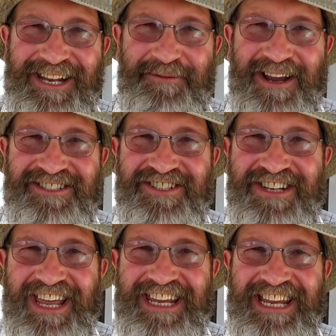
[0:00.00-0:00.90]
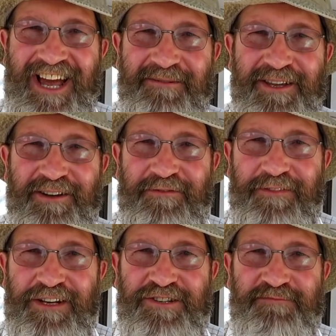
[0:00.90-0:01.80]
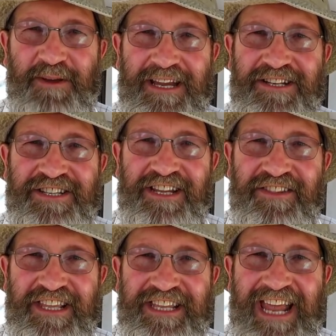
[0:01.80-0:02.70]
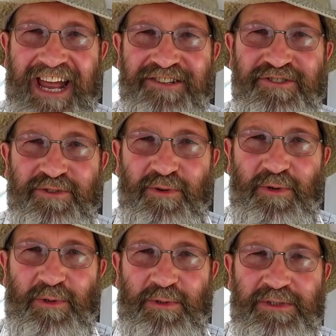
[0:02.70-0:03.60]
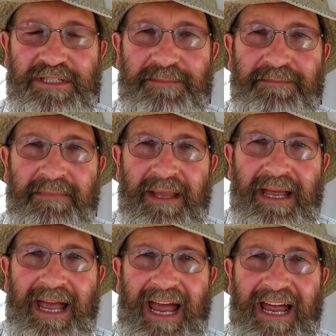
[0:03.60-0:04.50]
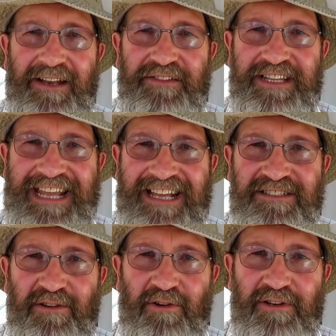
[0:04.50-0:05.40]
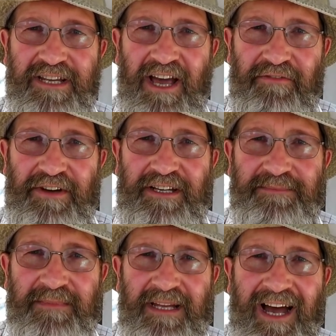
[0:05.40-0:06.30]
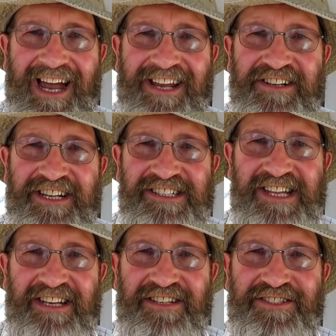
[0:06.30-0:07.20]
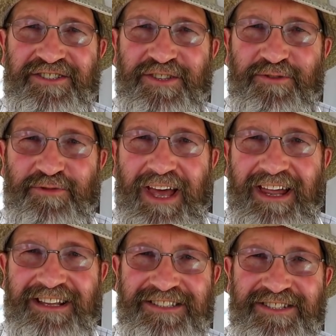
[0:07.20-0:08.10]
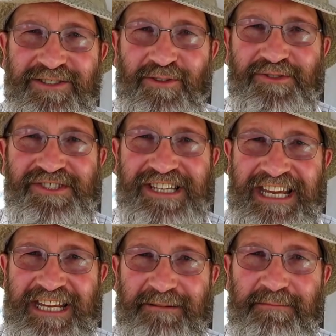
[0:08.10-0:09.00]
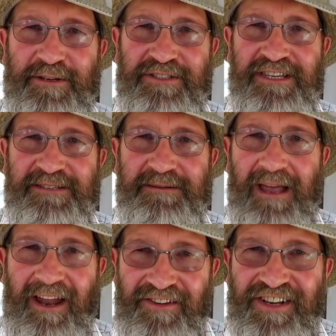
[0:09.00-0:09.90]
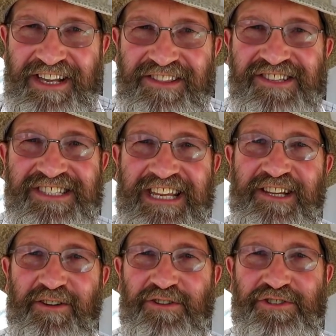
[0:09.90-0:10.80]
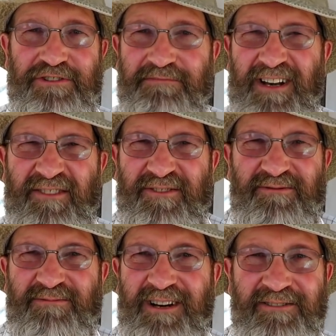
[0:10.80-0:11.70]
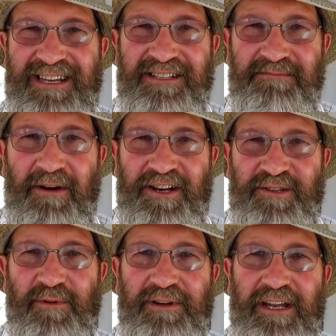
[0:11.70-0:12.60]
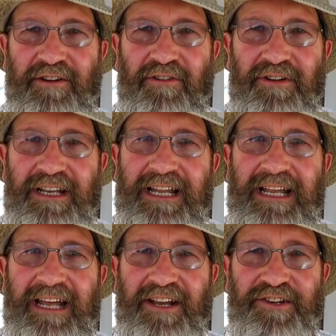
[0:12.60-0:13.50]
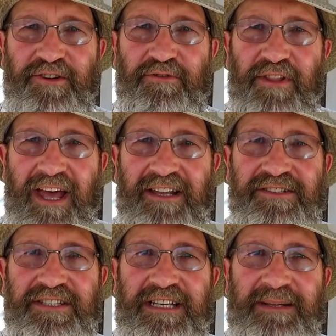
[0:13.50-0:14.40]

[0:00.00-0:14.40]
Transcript: Anyway, today I'm going to finish painting the hatch doors and the gas locker cover. I hadn't intended to do that, as it's not seen, because it's underneath the seat cushion, but I thought, well, yes, might as well get on and do that.